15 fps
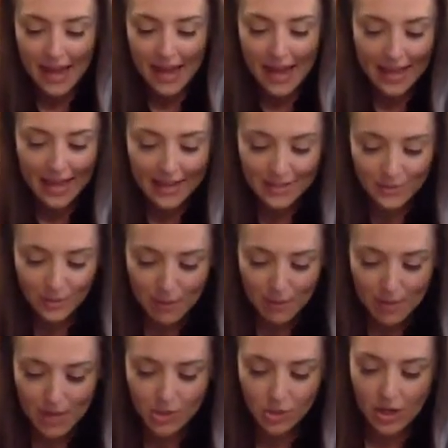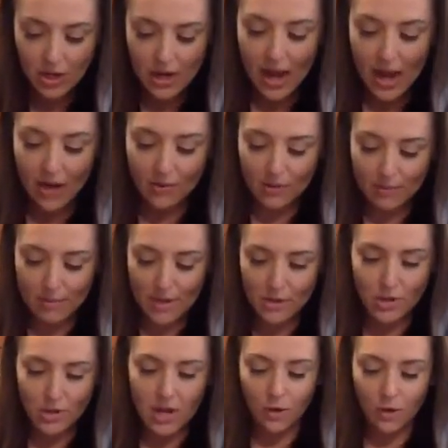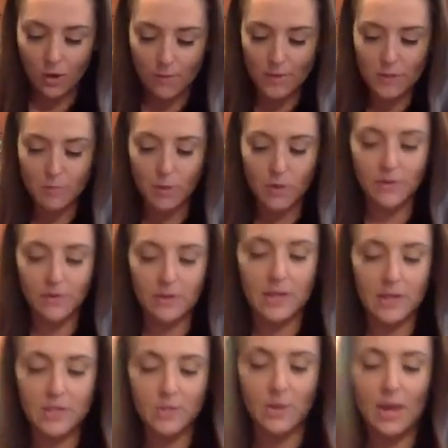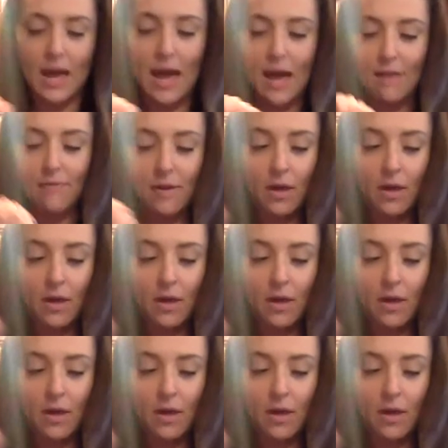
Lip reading: and so I measured it out, and it measured out almost perfectly. So I have